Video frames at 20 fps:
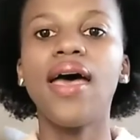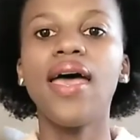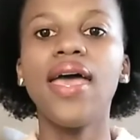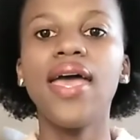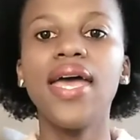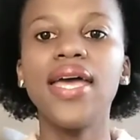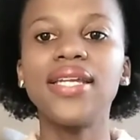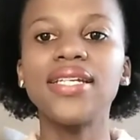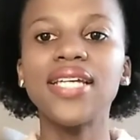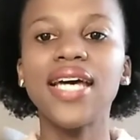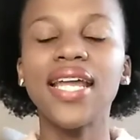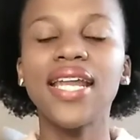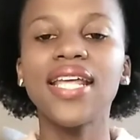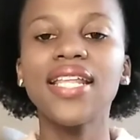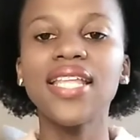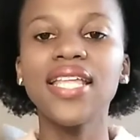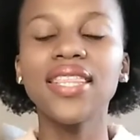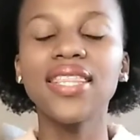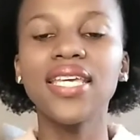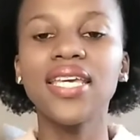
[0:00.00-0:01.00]
And
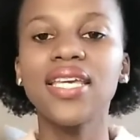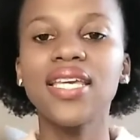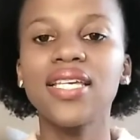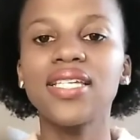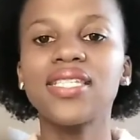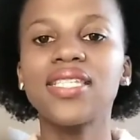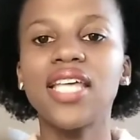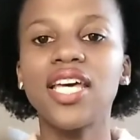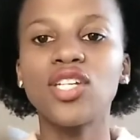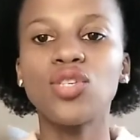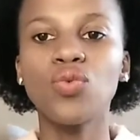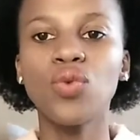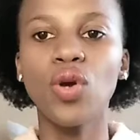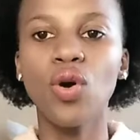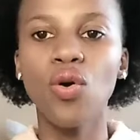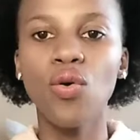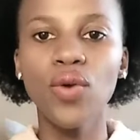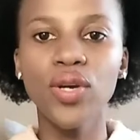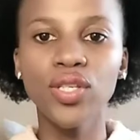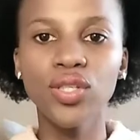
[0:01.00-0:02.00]
another thing is that we
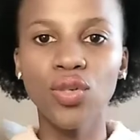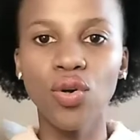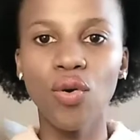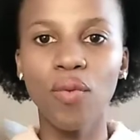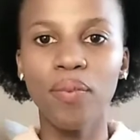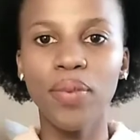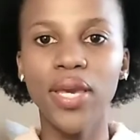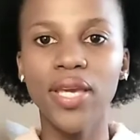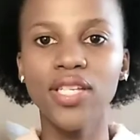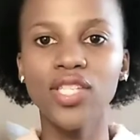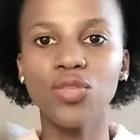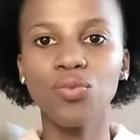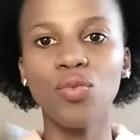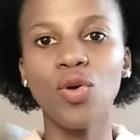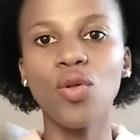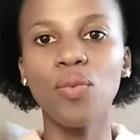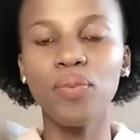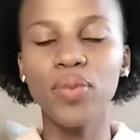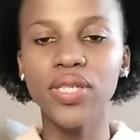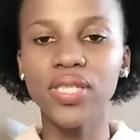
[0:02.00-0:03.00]
always compare
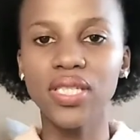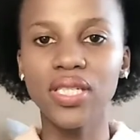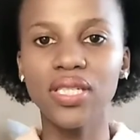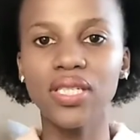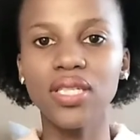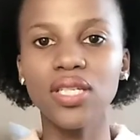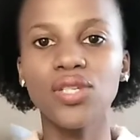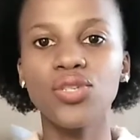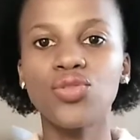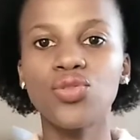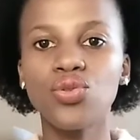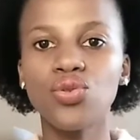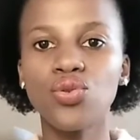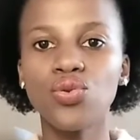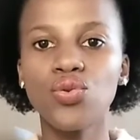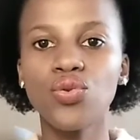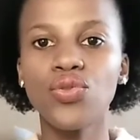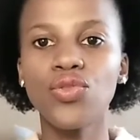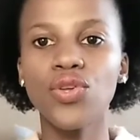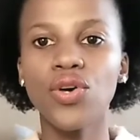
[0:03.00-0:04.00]
small businesses
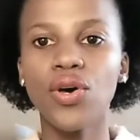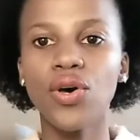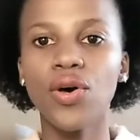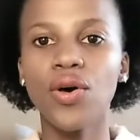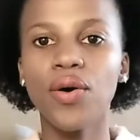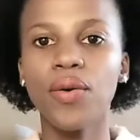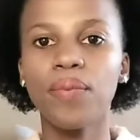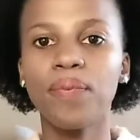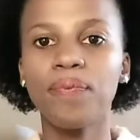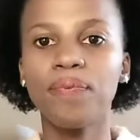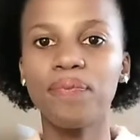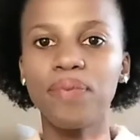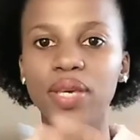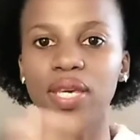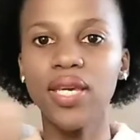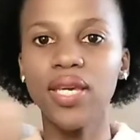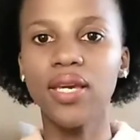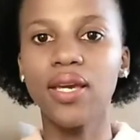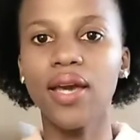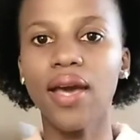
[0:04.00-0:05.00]
to the
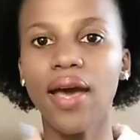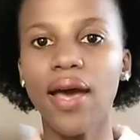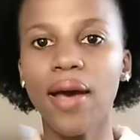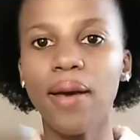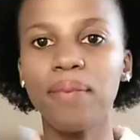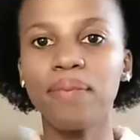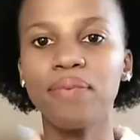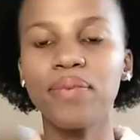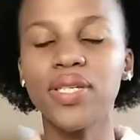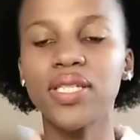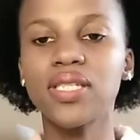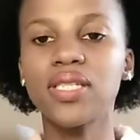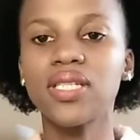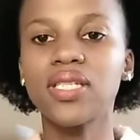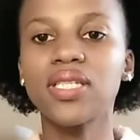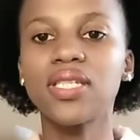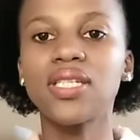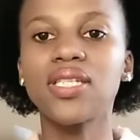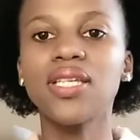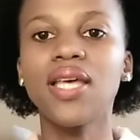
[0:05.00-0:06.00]
big
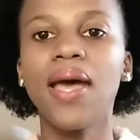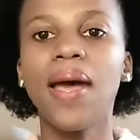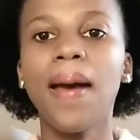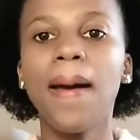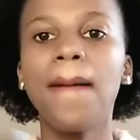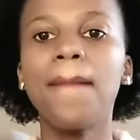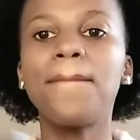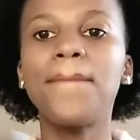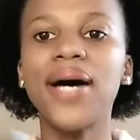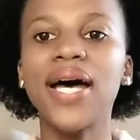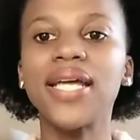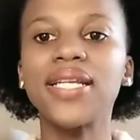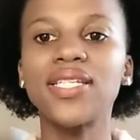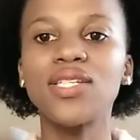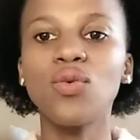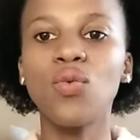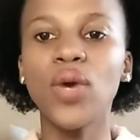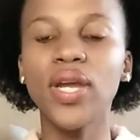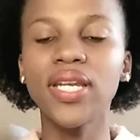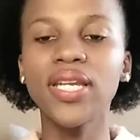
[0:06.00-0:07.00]
businesses,
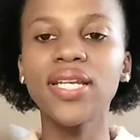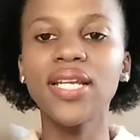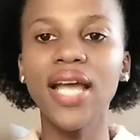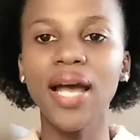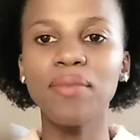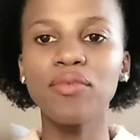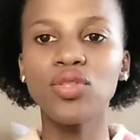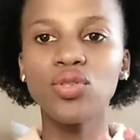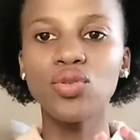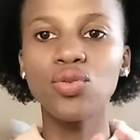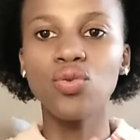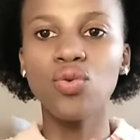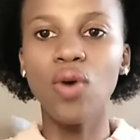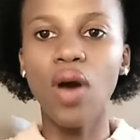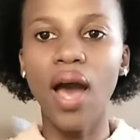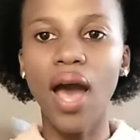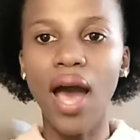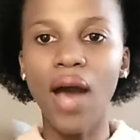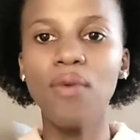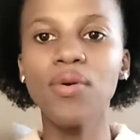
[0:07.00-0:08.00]
but when it comes
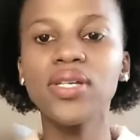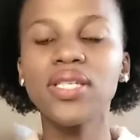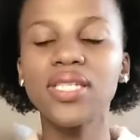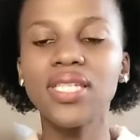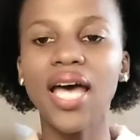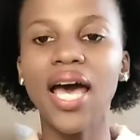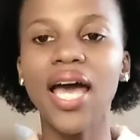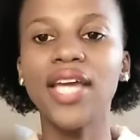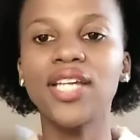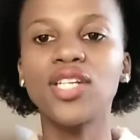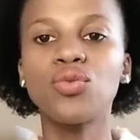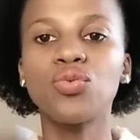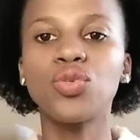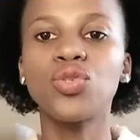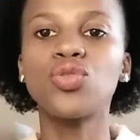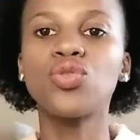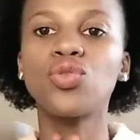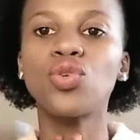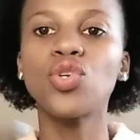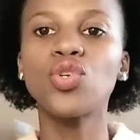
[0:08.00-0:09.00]
to our side, we
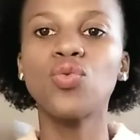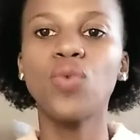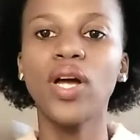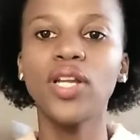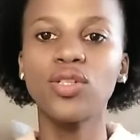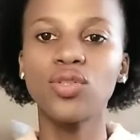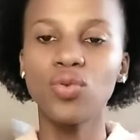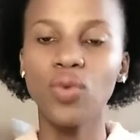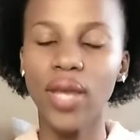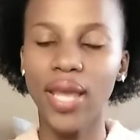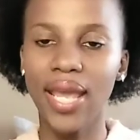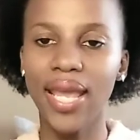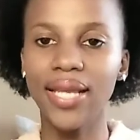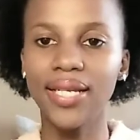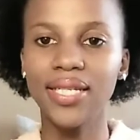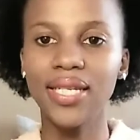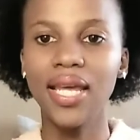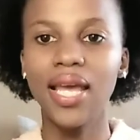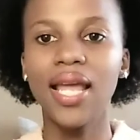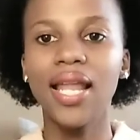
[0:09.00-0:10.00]
do not want to
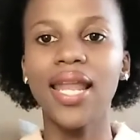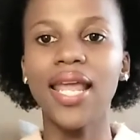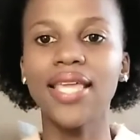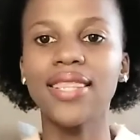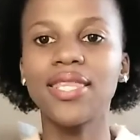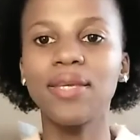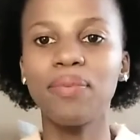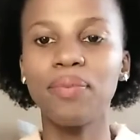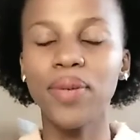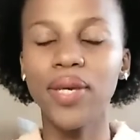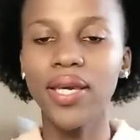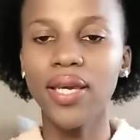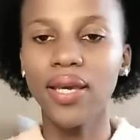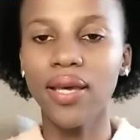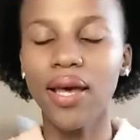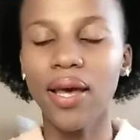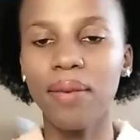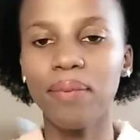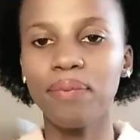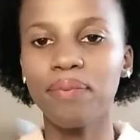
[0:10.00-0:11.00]
act like the
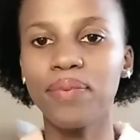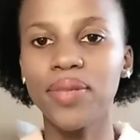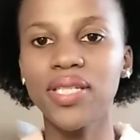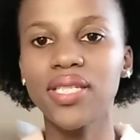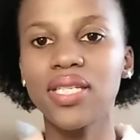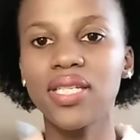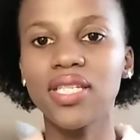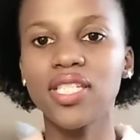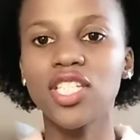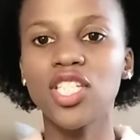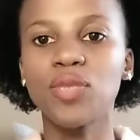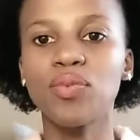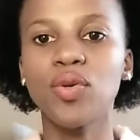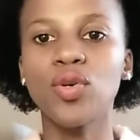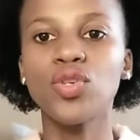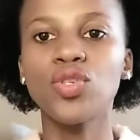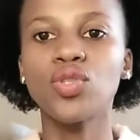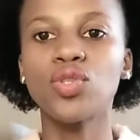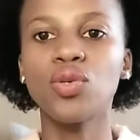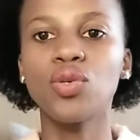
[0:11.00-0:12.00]
big businesses,
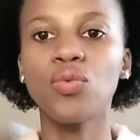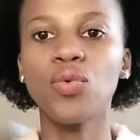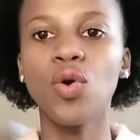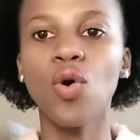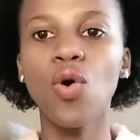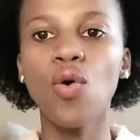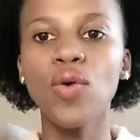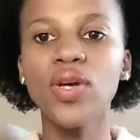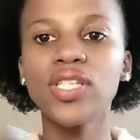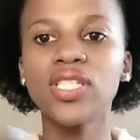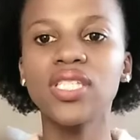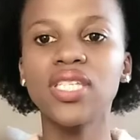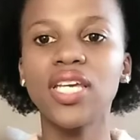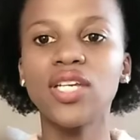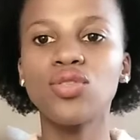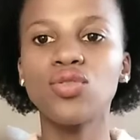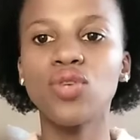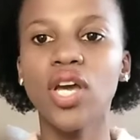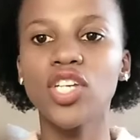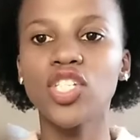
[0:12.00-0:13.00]
because we always
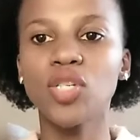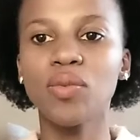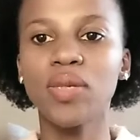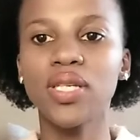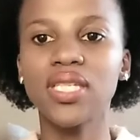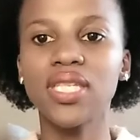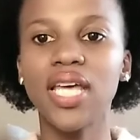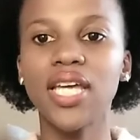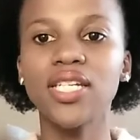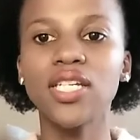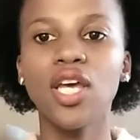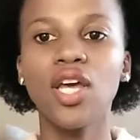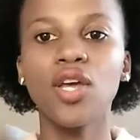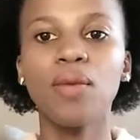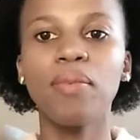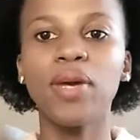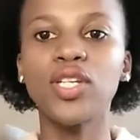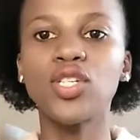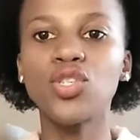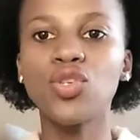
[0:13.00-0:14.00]
say to customers that
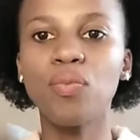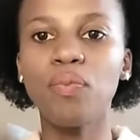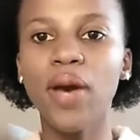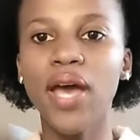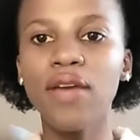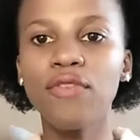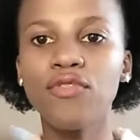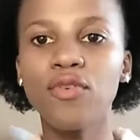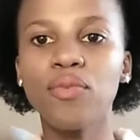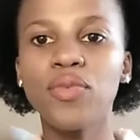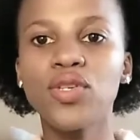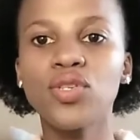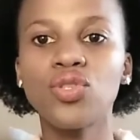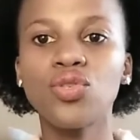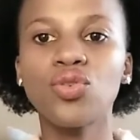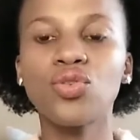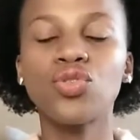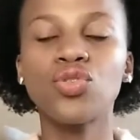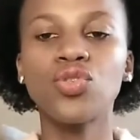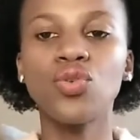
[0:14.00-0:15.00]
you buy from these
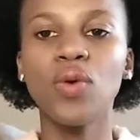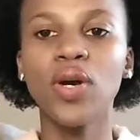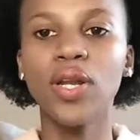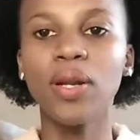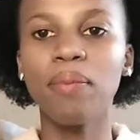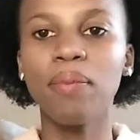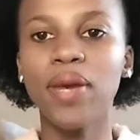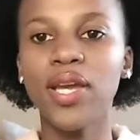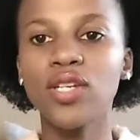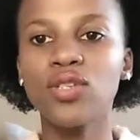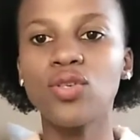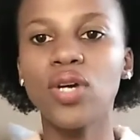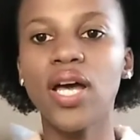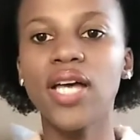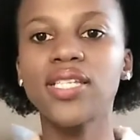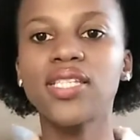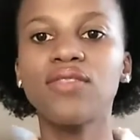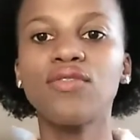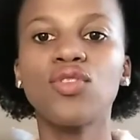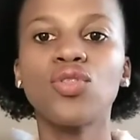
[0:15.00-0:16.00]
stores, you don't want to buy to
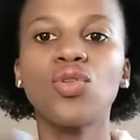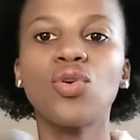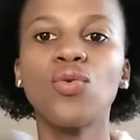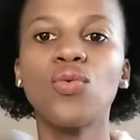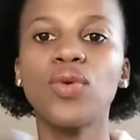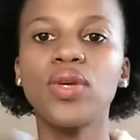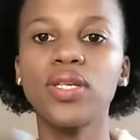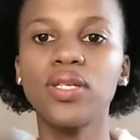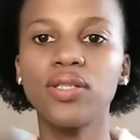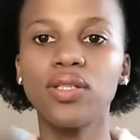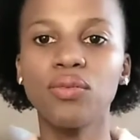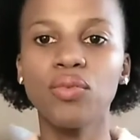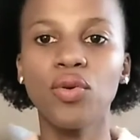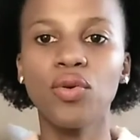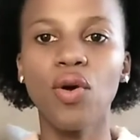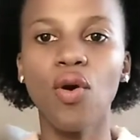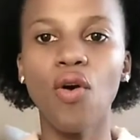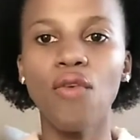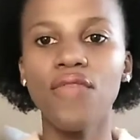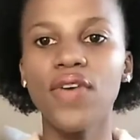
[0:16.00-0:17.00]
us even though we
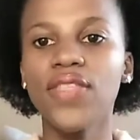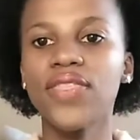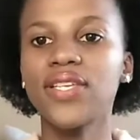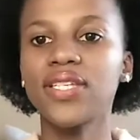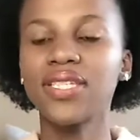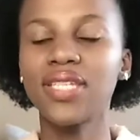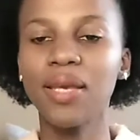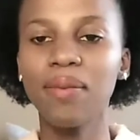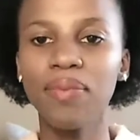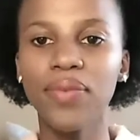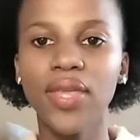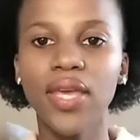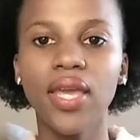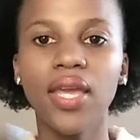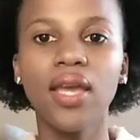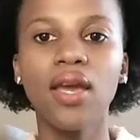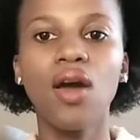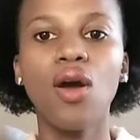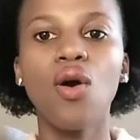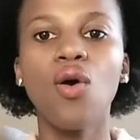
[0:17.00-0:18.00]
offer the same
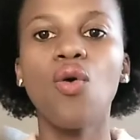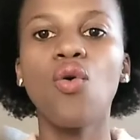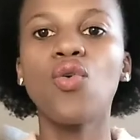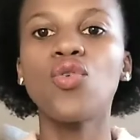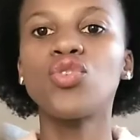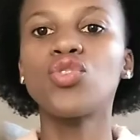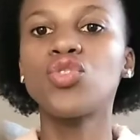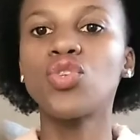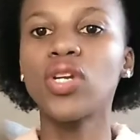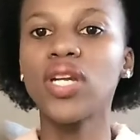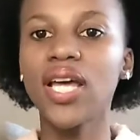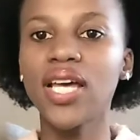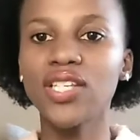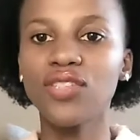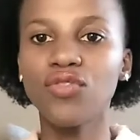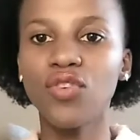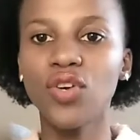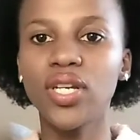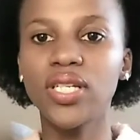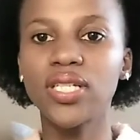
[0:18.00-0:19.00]
thing, or you don't
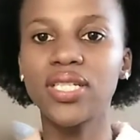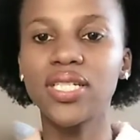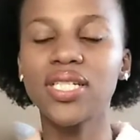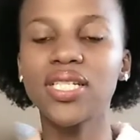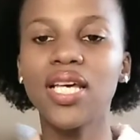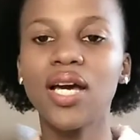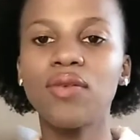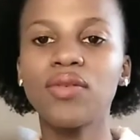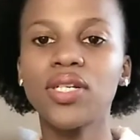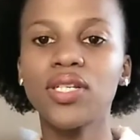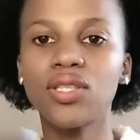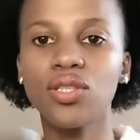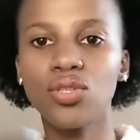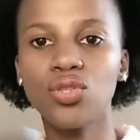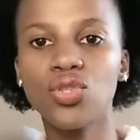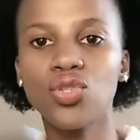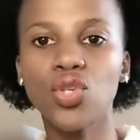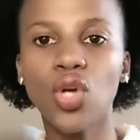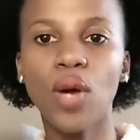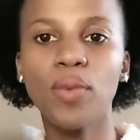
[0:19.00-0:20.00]
ask for a discount at
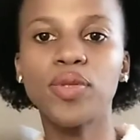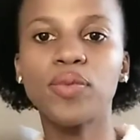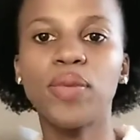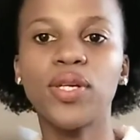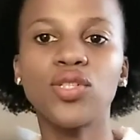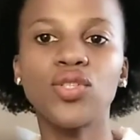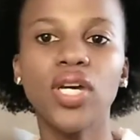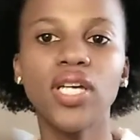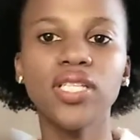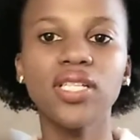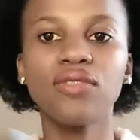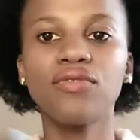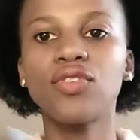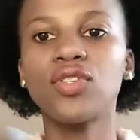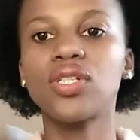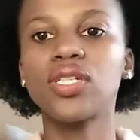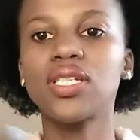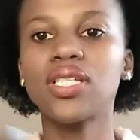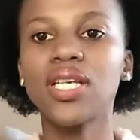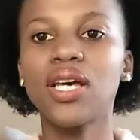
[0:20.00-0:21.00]
these shops but you're asking
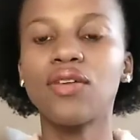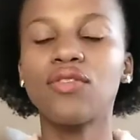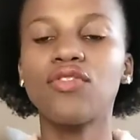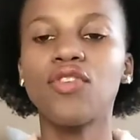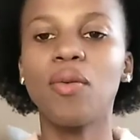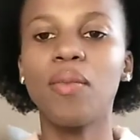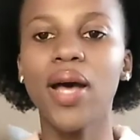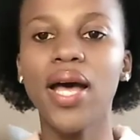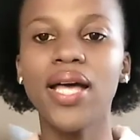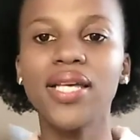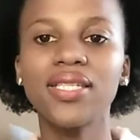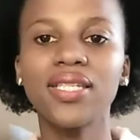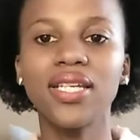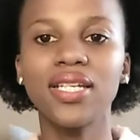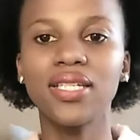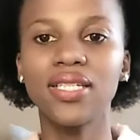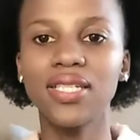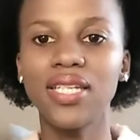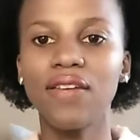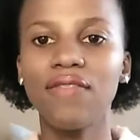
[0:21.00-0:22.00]
for a discount from us
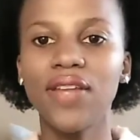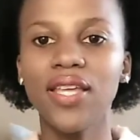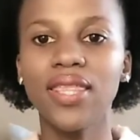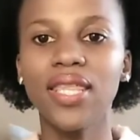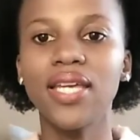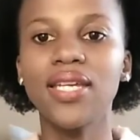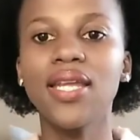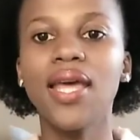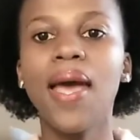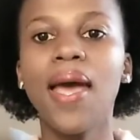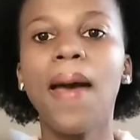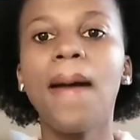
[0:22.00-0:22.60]
and stuff like that.